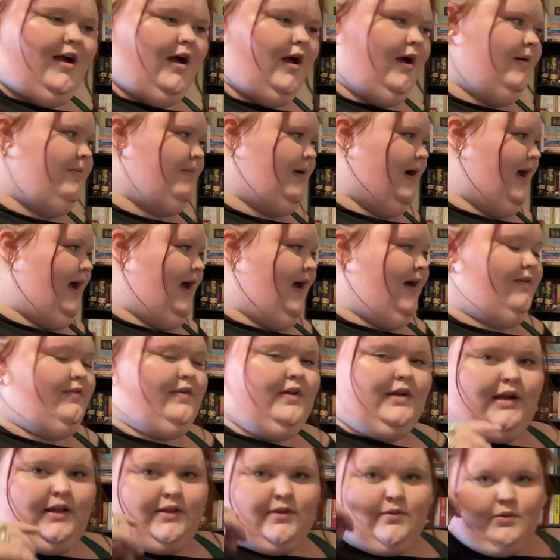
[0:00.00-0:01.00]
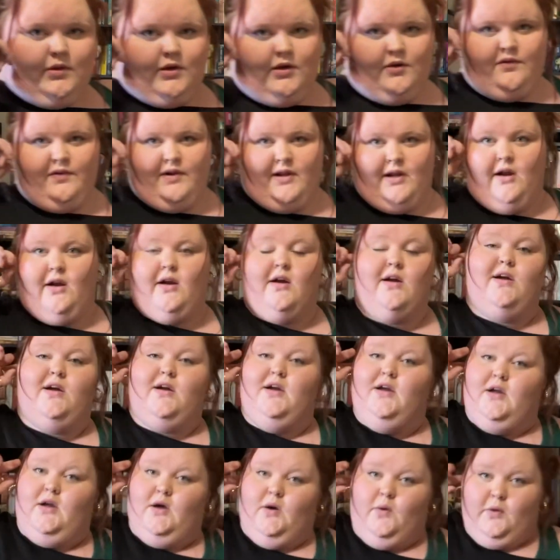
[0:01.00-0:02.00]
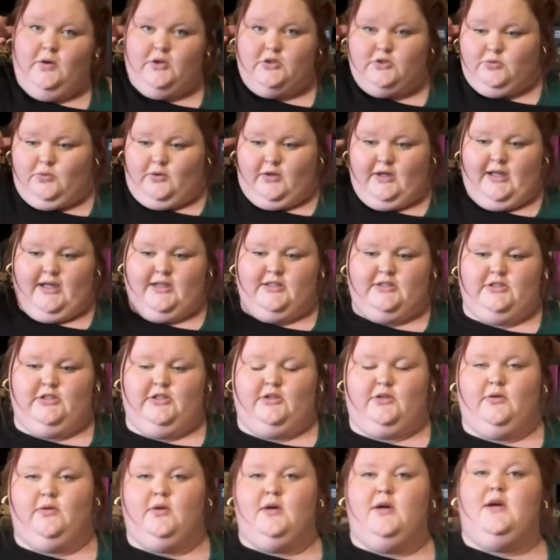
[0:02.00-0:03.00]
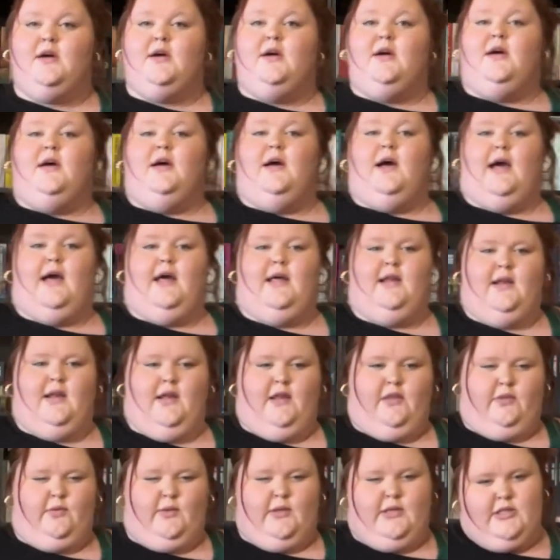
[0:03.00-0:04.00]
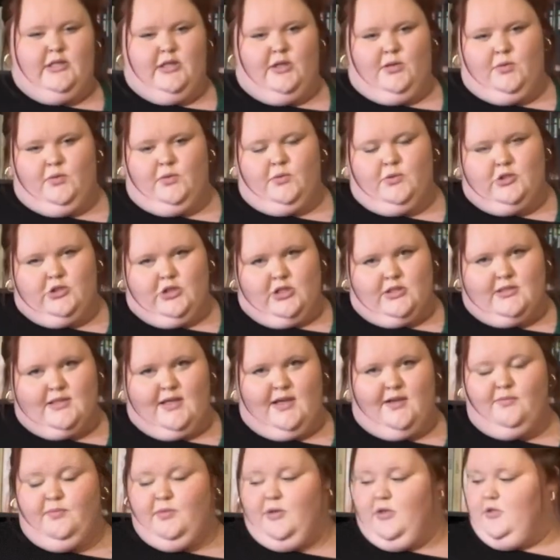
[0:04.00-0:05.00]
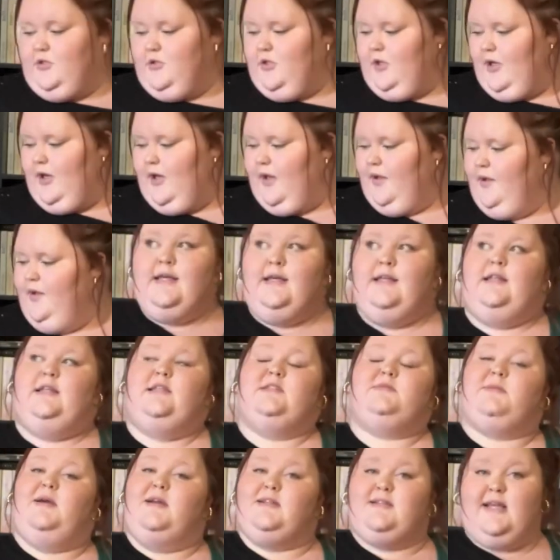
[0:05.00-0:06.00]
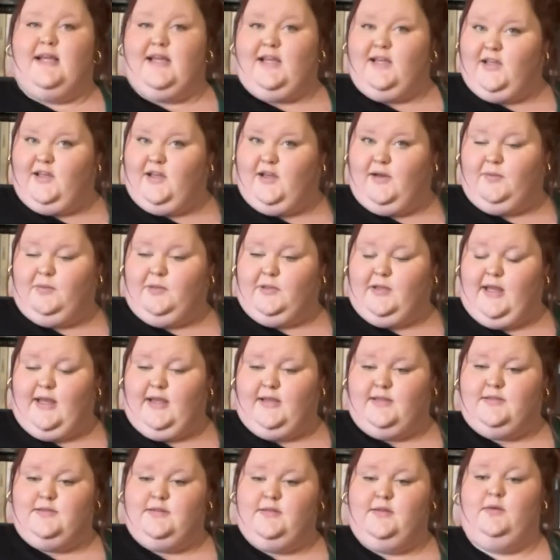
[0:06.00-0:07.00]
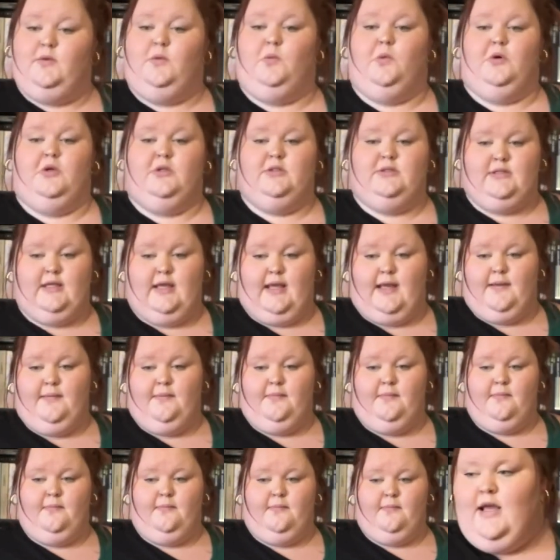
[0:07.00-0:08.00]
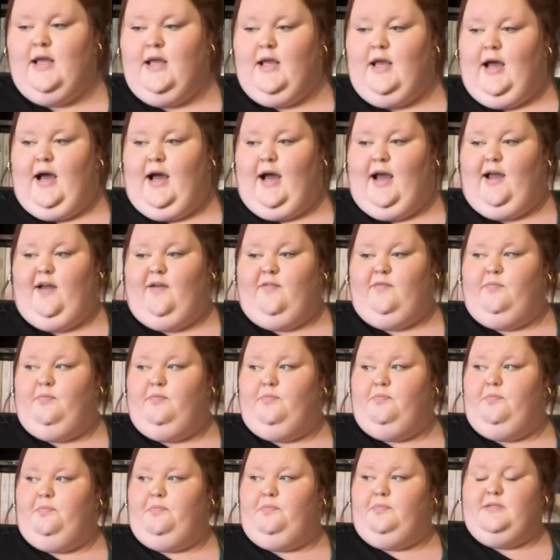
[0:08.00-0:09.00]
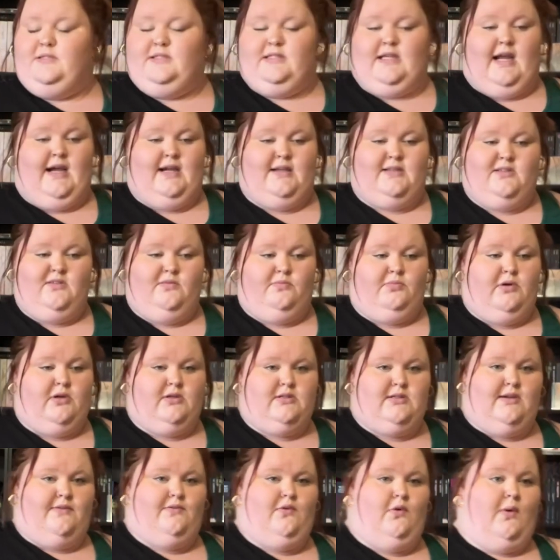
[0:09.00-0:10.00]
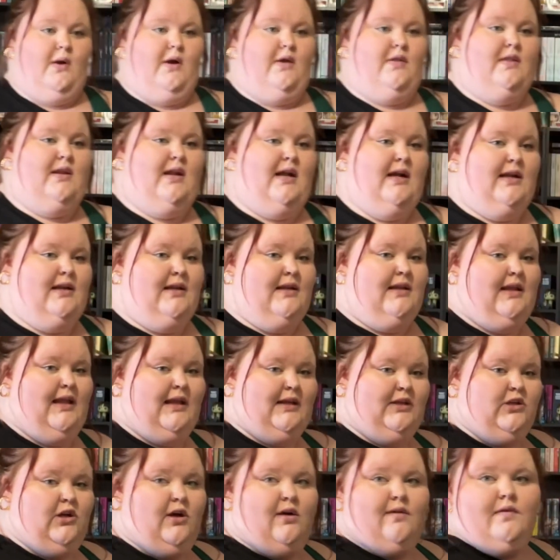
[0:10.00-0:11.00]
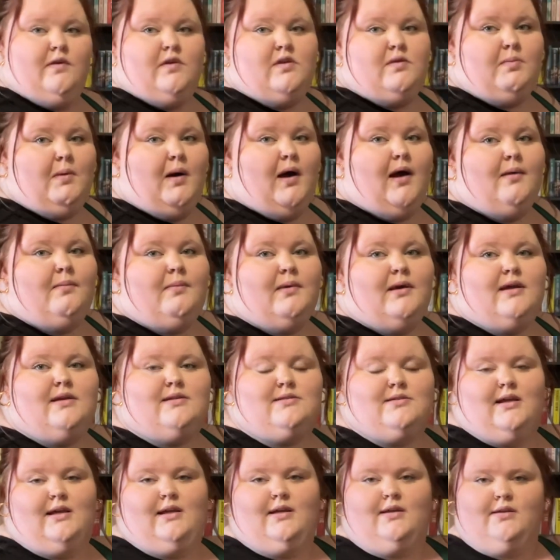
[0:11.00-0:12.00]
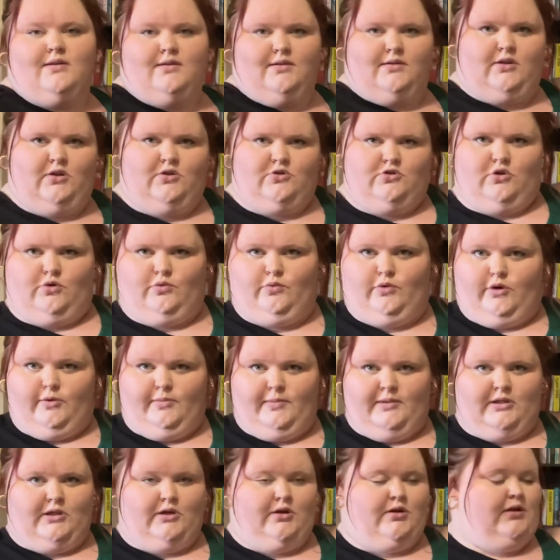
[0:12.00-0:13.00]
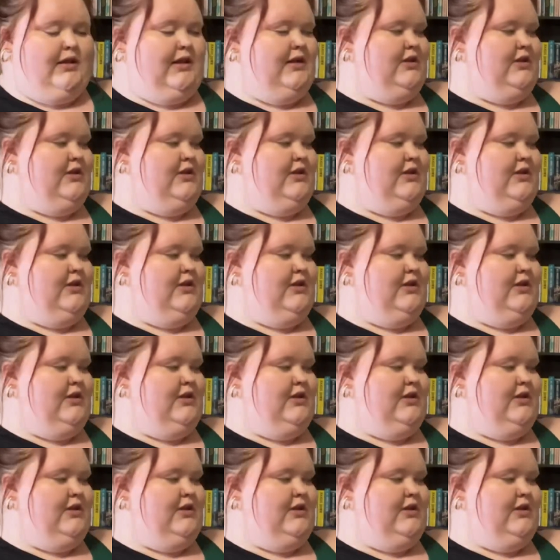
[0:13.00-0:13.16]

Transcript: I have another one over here, which we'll get to, and a 3-tier one, which doesn't have books on it. This might take a couple days. We'll see. I have stacks of books everywhere that I don't have a spot because there's no room in their